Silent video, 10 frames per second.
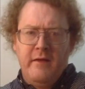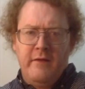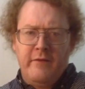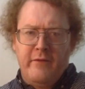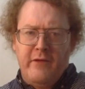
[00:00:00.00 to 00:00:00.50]

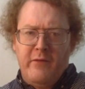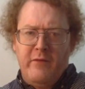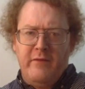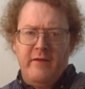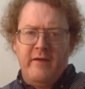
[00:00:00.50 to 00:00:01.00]

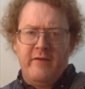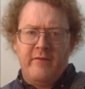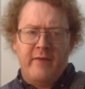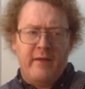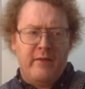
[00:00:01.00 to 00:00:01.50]
31 Days of
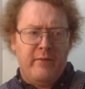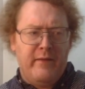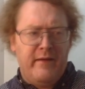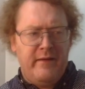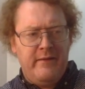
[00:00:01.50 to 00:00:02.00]

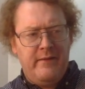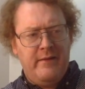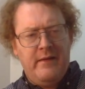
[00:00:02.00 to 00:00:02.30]
Halloween.